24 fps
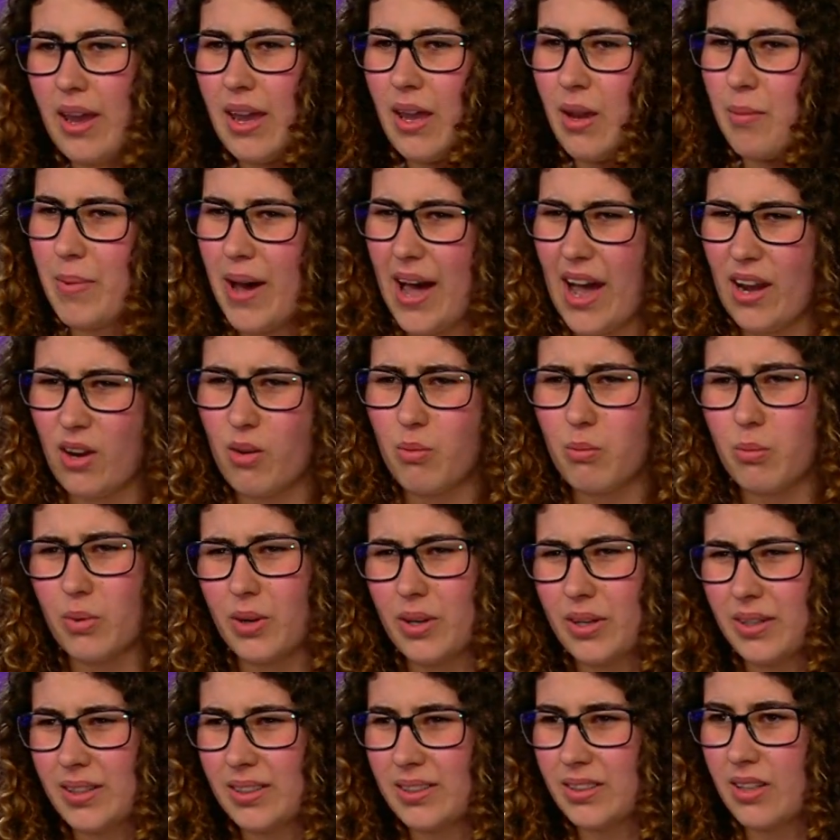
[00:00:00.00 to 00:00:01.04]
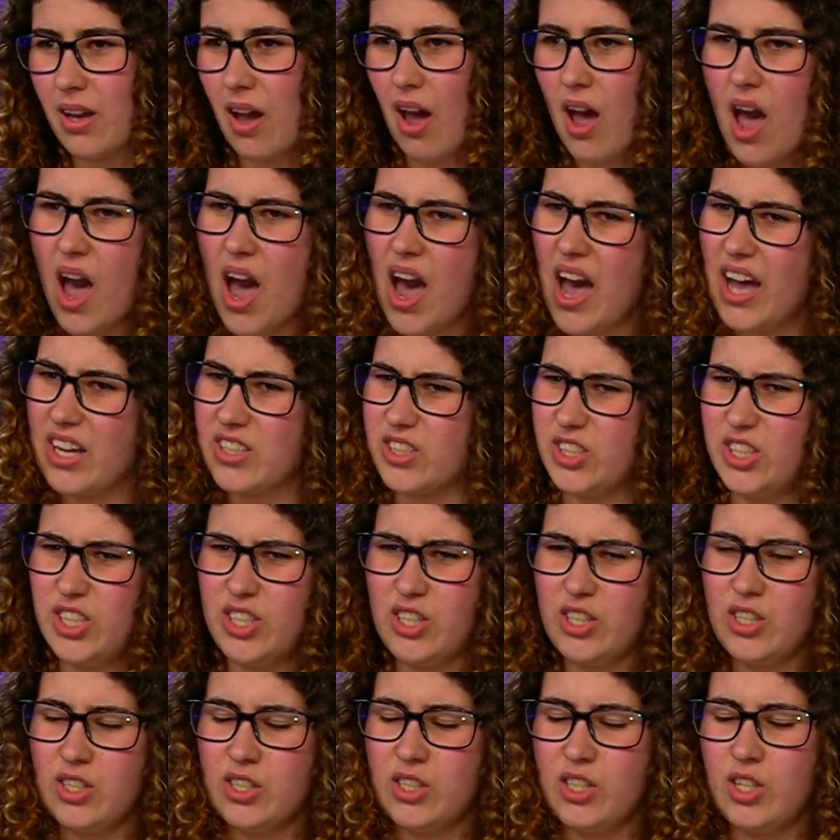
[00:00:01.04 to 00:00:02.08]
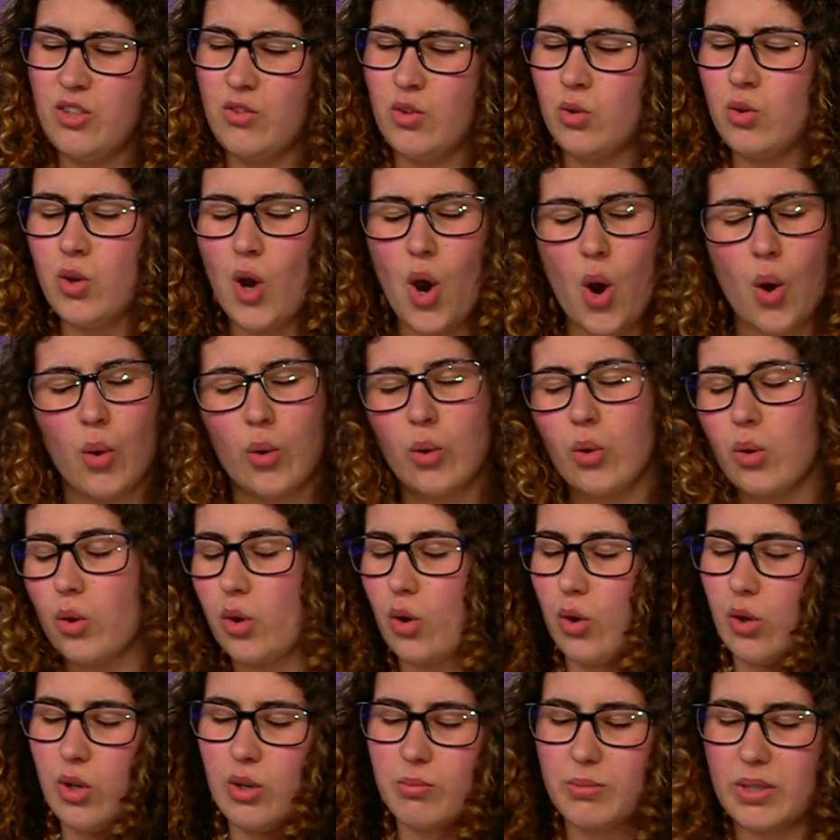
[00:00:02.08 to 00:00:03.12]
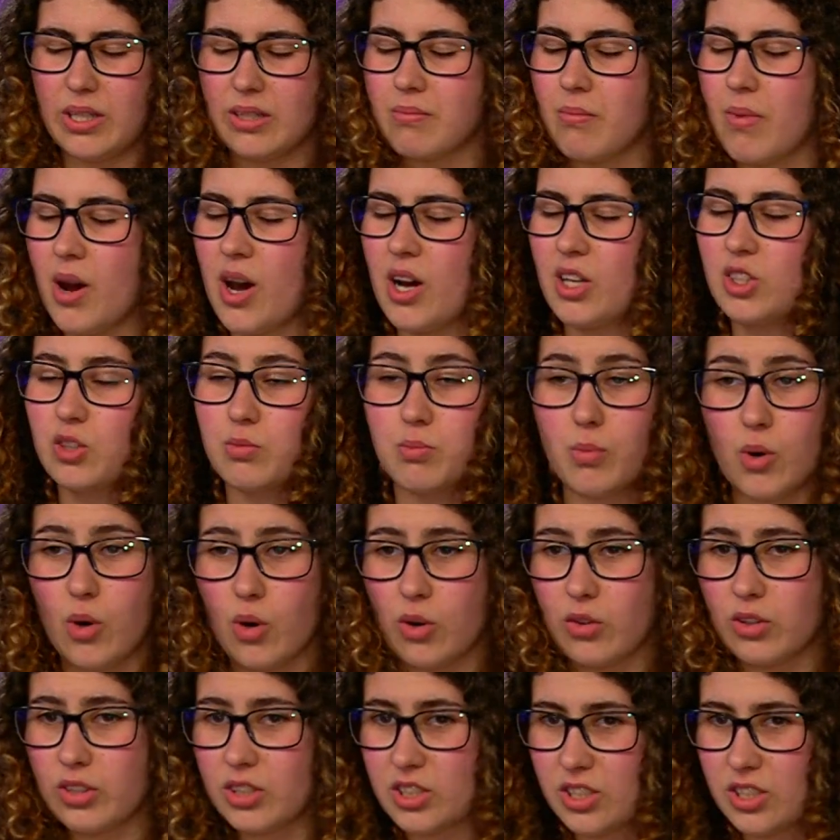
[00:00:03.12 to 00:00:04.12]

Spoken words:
back on when I didn't even know you could have been much more than